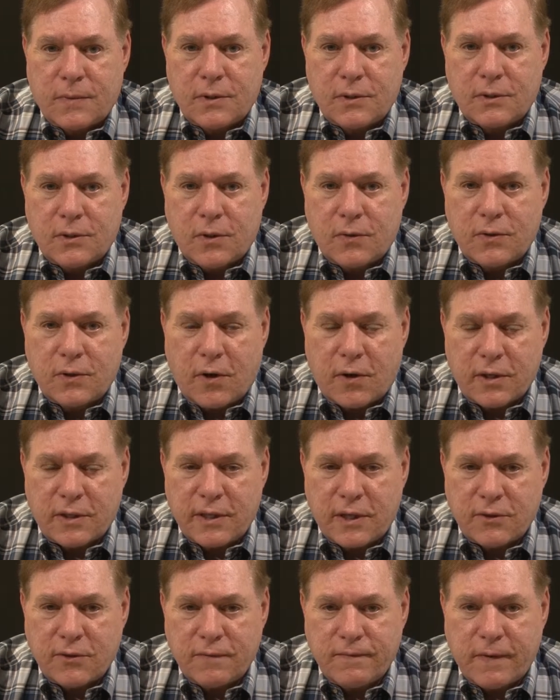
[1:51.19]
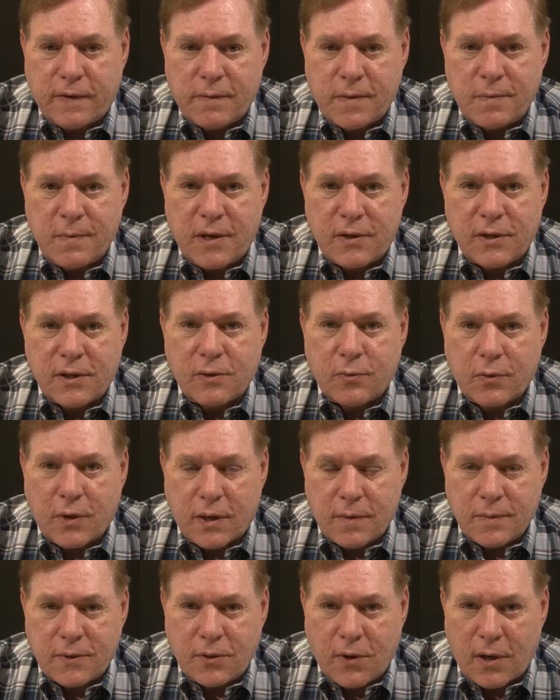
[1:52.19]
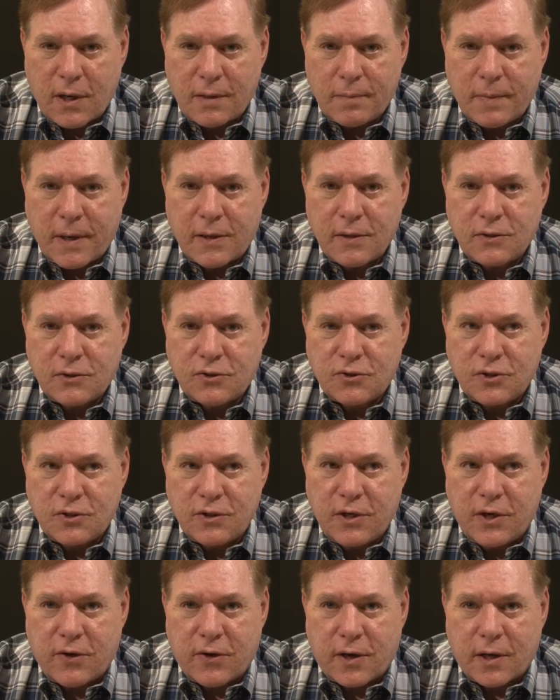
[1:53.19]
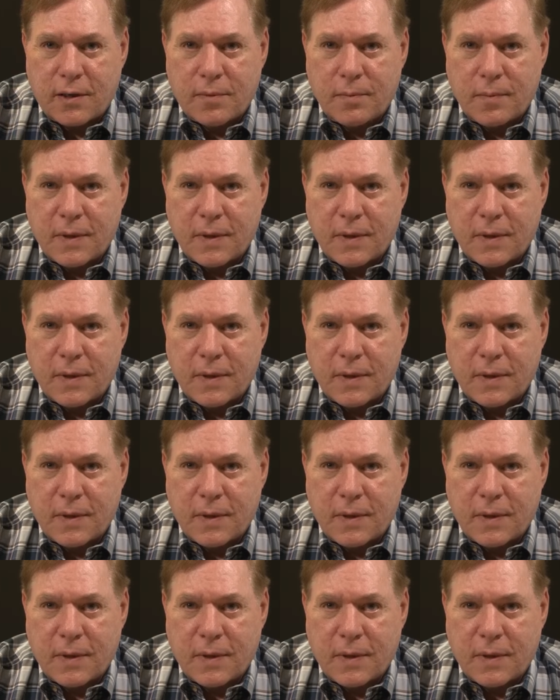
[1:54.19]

So the architecture development method that we're going to be talking about is generic,